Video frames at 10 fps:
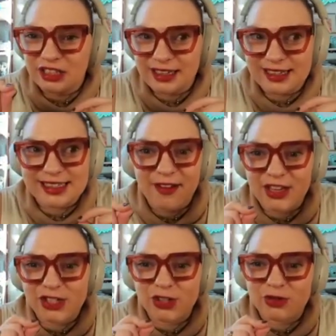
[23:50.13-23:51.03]
it's
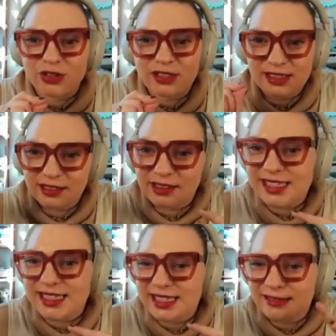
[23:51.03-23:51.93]
having to
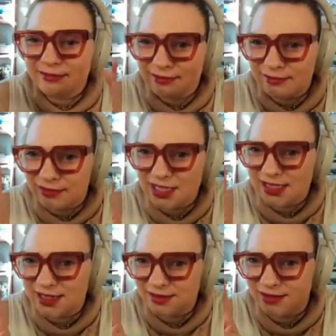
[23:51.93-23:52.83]
listen,
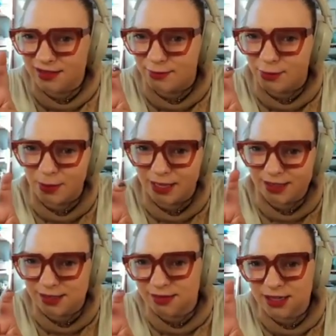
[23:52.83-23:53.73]
the
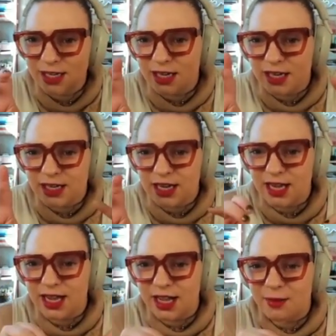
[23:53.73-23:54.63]
robots,
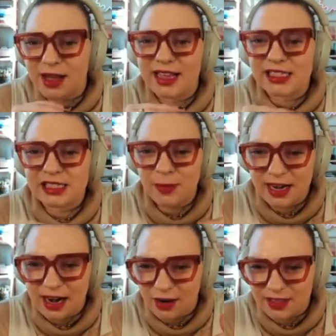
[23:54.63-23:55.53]
and spit it
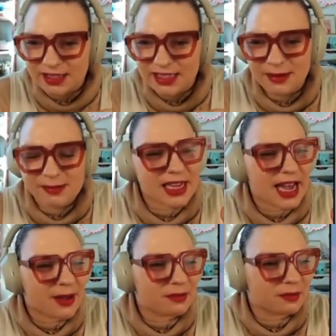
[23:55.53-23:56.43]
out at the same time.